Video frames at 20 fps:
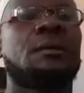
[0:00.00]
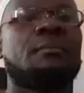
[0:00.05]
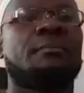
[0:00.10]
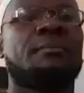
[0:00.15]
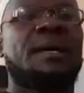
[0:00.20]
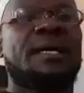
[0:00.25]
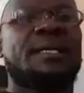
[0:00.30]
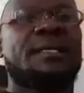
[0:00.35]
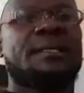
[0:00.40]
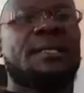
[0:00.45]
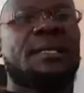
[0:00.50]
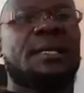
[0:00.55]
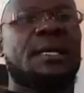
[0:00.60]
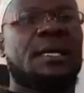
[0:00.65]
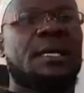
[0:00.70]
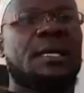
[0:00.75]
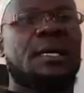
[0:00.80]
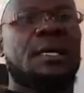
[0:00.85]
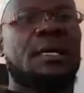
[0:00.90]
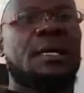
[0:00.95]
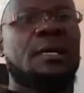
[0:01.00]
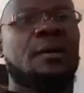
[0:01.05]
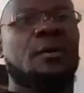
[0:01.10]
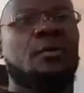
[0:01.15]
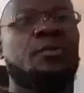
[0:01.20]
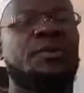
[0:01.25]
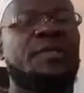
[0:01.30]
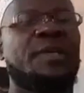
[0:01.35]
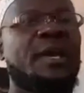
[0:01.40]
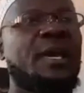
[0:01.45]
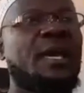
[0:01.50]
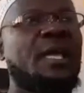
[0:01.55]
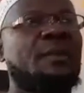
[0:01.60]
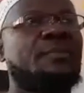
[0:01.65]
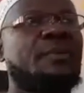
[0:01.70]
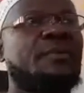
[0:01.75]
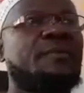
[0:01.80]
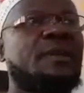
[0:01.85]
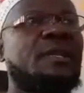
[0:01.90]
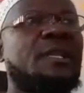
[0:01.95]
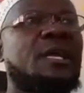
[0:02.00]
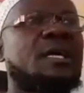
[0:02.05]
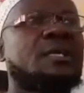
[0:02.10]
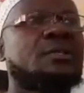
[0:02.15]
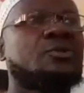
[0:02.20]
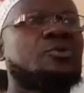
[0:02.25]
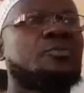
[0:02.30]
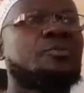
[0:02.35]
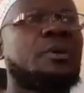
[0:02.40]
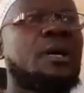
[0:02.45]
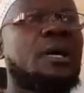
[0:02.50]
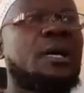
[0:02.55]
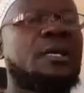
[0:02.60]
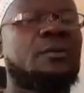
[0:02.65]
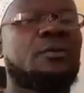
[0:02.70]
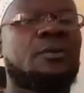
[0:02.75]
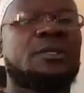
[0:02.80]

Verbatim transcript: But uh, with the help of Allah subhanahu